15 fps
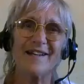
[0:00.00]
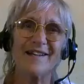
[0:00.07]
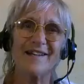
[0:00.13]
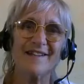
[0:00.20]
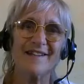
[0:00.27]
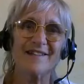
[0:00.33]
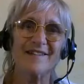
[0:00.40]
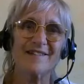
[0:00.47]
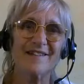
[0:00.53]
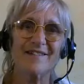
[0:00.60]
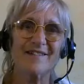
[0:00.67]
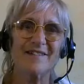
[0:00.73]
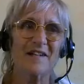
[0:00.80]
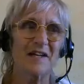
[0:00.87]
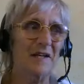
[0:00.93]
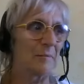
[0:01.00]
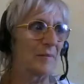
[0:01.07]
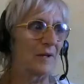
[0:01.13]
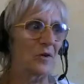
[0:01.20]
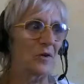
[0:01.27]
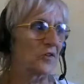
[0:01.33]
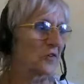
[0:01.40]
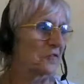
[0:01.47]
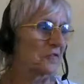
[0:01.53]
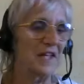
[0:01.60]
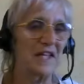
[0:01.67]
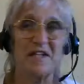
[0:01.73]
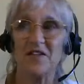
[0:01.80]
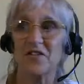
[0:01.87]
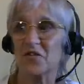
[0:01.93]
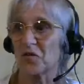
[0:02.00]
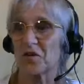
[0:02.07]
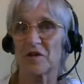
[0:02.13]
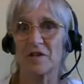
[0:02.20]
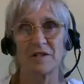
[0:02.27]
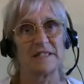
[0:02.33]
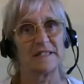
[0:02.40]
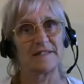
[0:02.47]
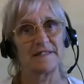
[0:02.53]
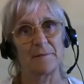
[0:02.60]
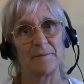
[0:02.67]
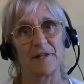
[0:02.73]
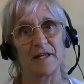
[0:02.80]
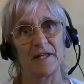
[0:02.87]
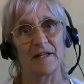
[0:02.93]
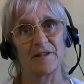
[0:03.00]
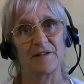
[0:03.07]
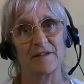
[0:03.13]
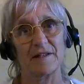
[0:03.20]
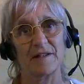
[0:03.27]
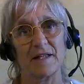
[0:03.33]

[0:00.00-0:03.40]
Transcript: it is it's not because of this or something else